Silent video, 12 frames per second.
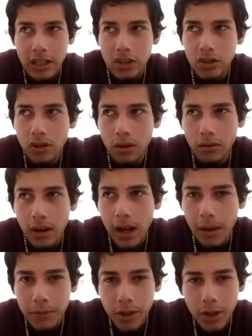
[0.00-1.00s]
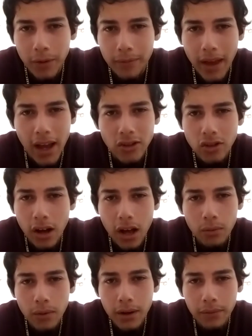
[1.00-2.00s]
So I
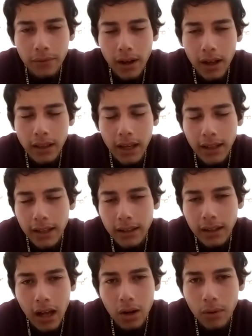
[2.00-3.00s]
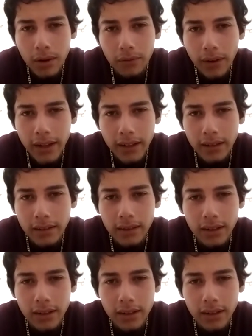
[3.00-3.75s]
don't want to fight. Like I don't want to fight it.